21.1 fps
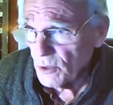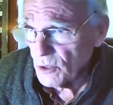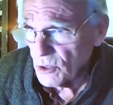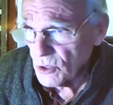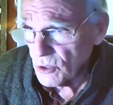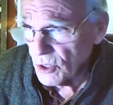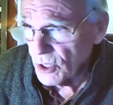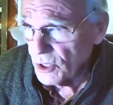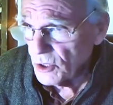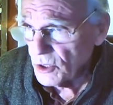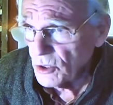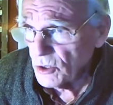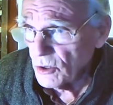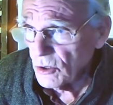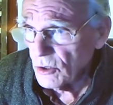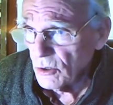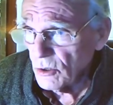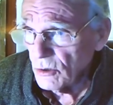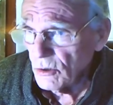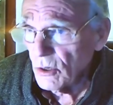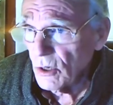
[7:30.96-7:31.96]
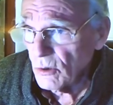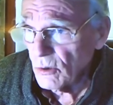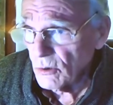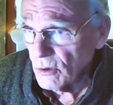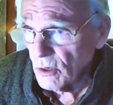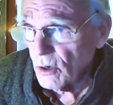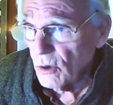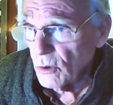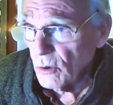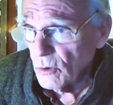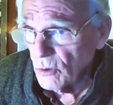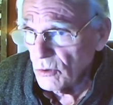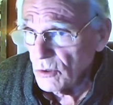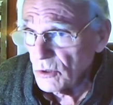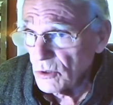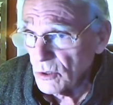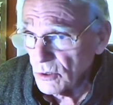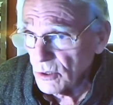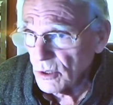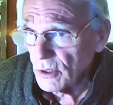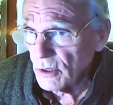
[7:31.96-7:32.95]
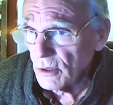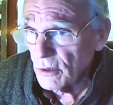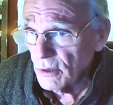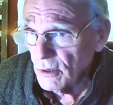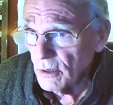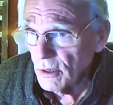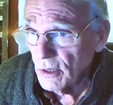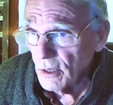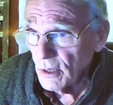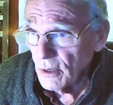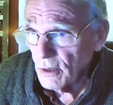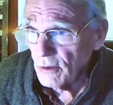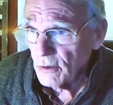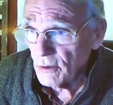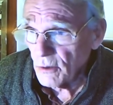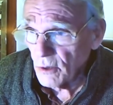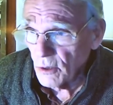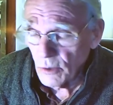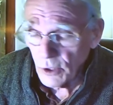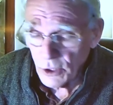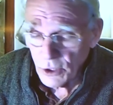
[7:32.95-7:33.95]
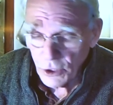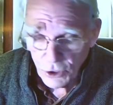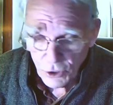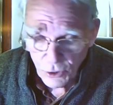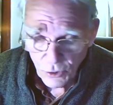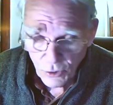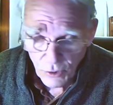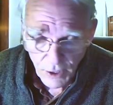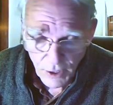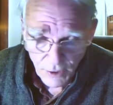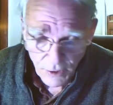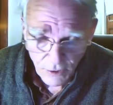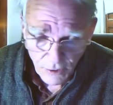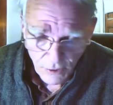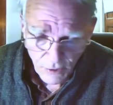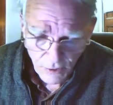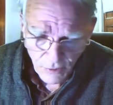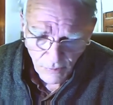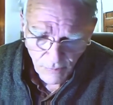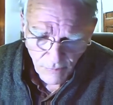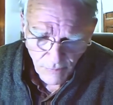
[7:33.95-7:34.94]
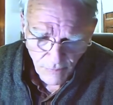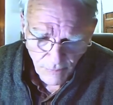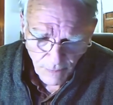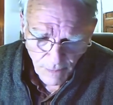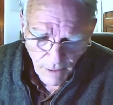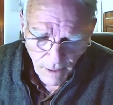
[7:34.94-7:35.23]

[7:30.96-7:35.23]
demonstration, you don't know who's going to throw a shoe at you.